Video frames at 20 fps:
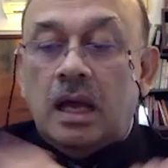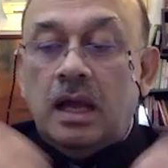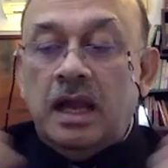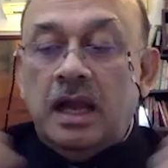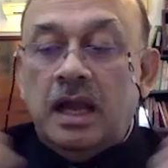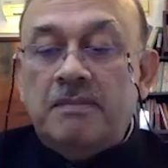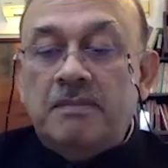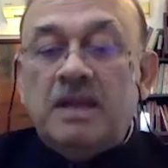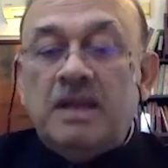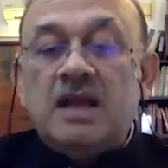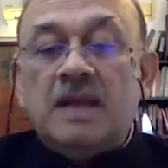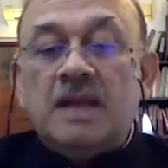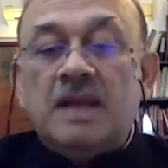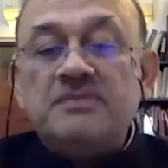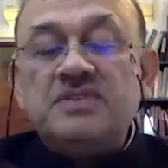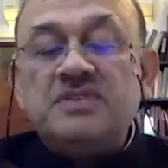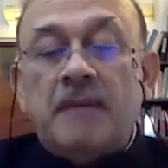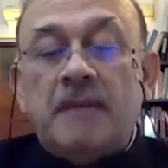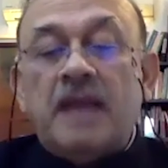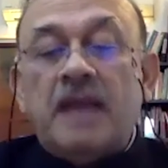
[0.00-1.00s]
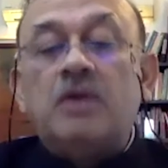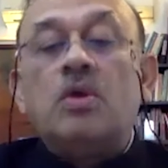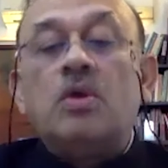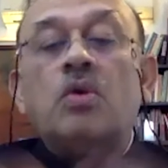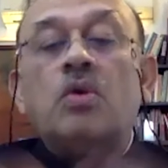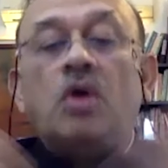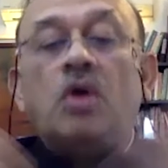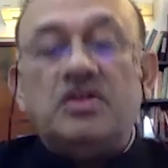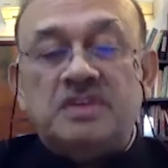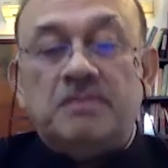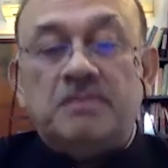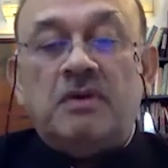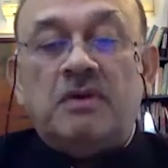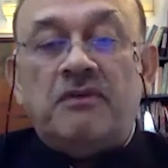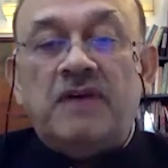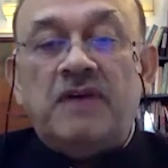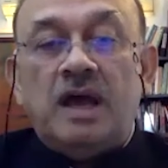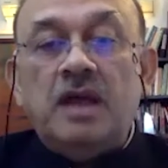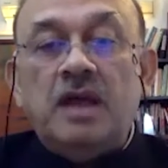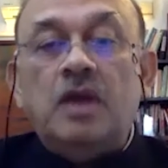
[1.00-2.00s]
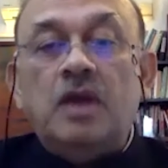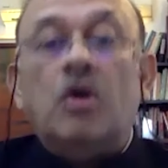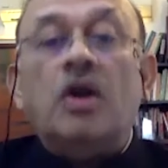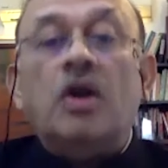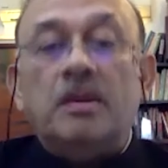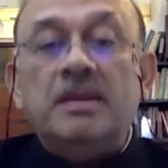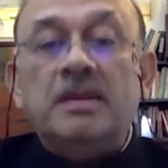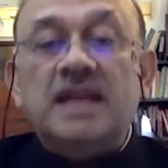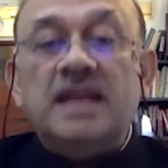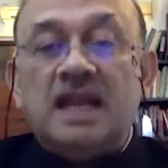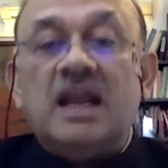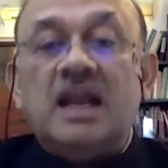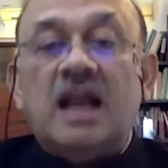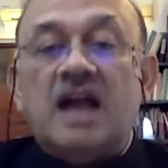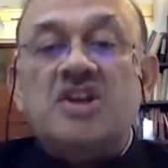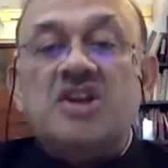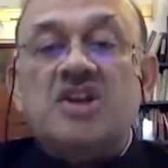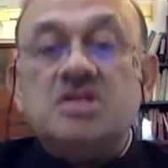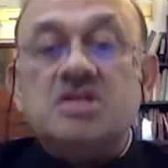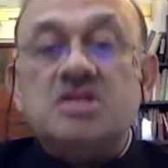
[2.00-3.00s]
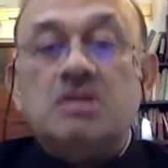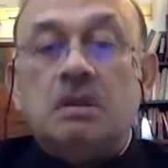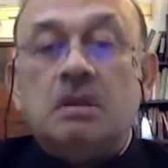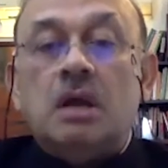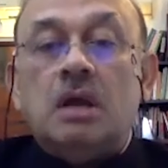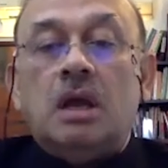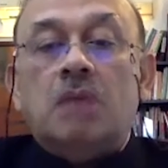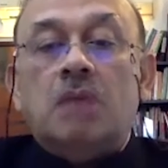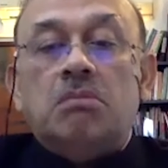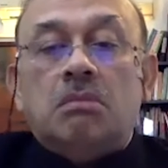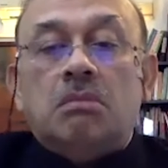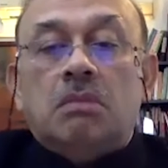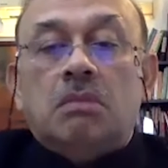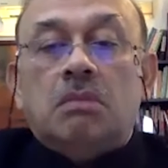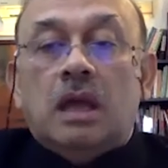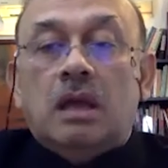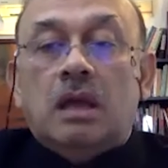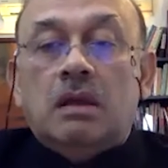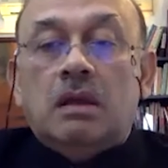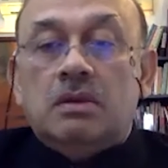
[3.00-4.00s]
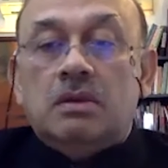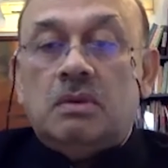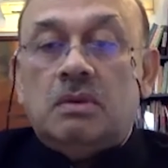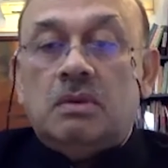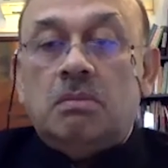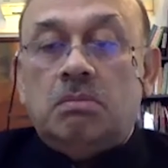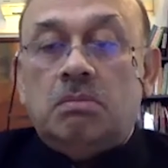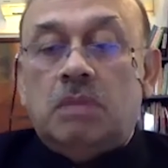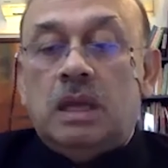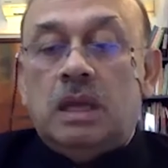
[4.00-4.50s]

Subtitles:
it becomes a microcosm of an economy at large. So